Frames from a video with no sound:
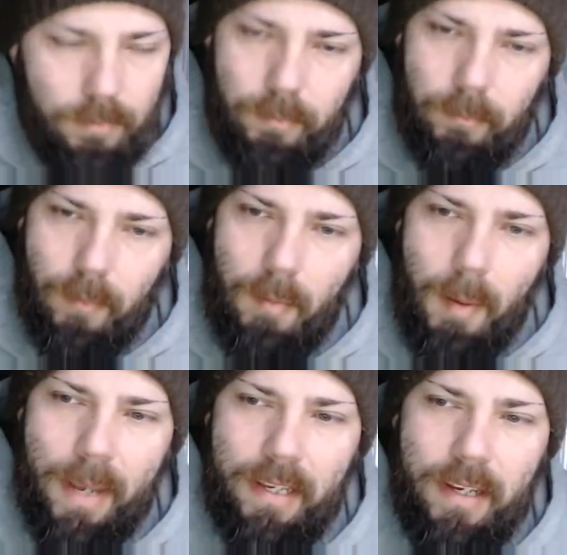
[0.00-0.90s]
My
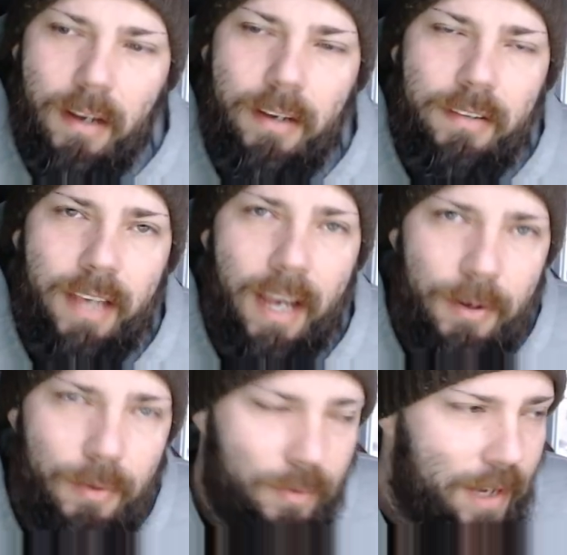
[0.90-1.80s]
man Young is the guy who
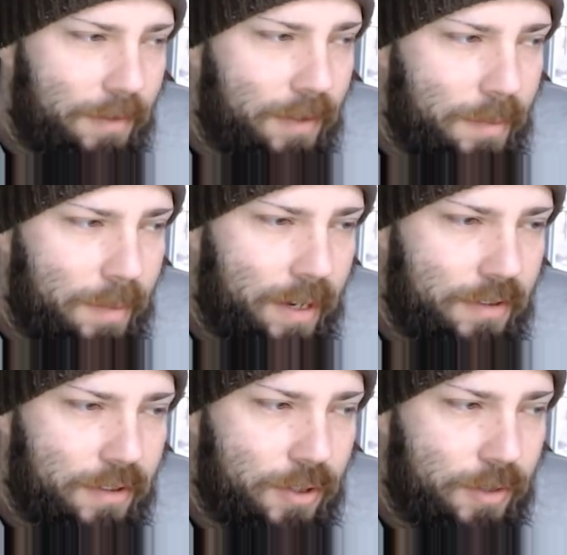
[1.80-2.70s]
definitely beat us,
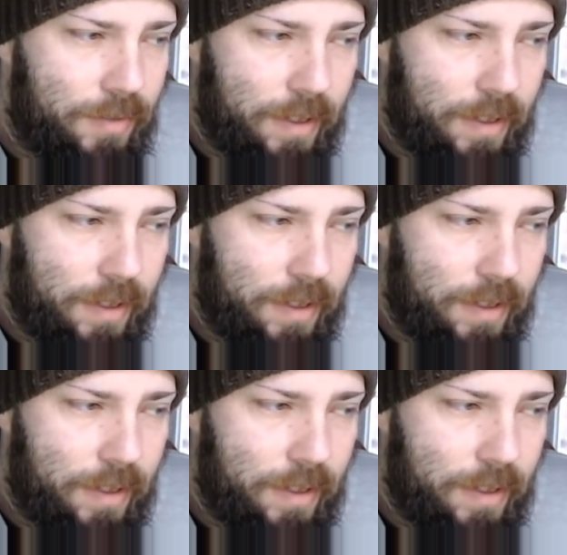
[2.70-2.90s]
deserved it.